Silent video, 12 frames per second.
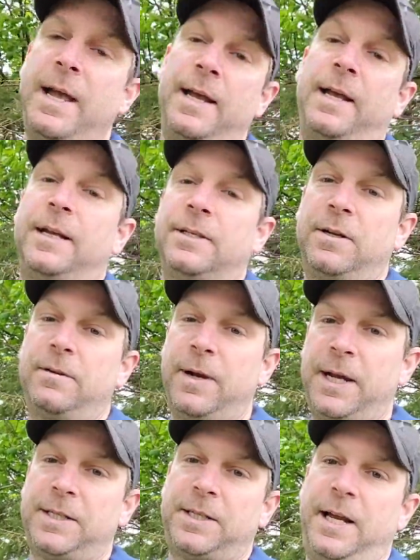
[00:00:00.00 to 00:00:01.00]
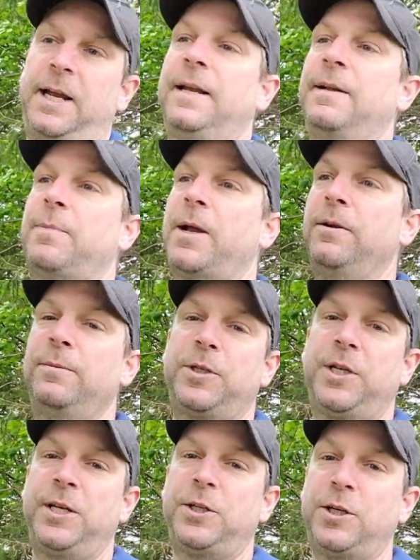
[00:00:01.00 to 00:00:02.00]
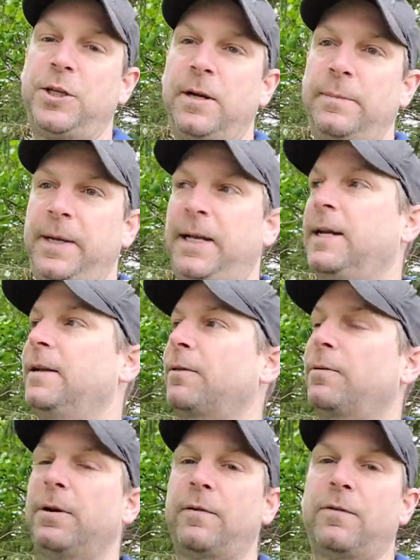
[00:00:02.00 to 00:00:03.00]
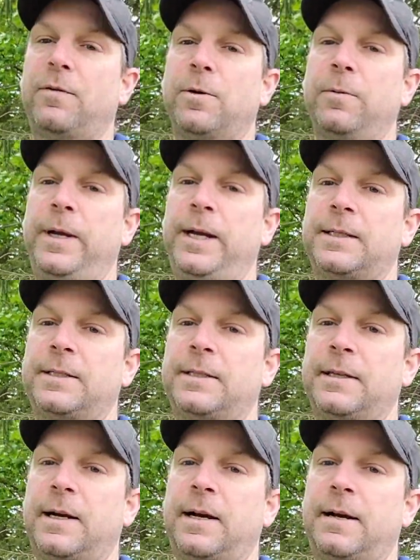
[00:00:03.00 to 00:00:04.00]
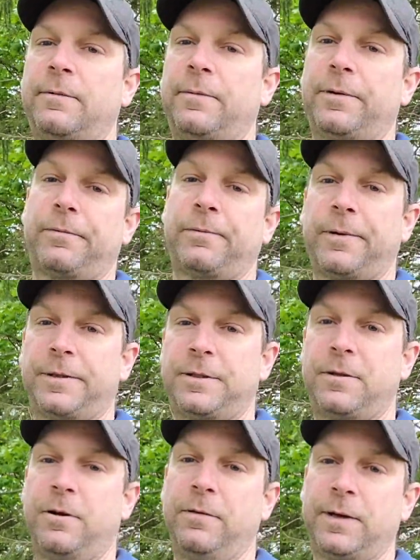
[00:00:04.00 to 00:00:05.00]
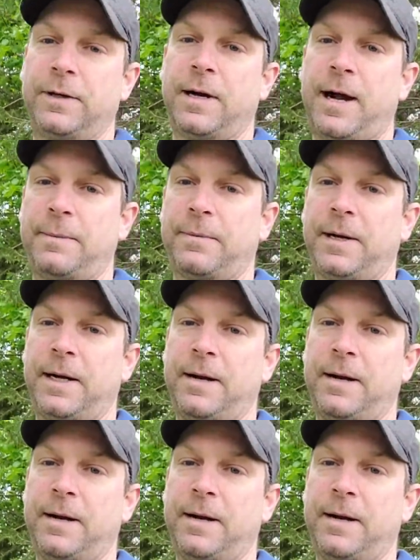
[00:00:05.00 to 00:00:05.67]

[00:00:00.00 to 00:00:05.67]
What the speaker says: So anyways, my new machine should be in 3 to 4 weeks. With this COVID crap right now,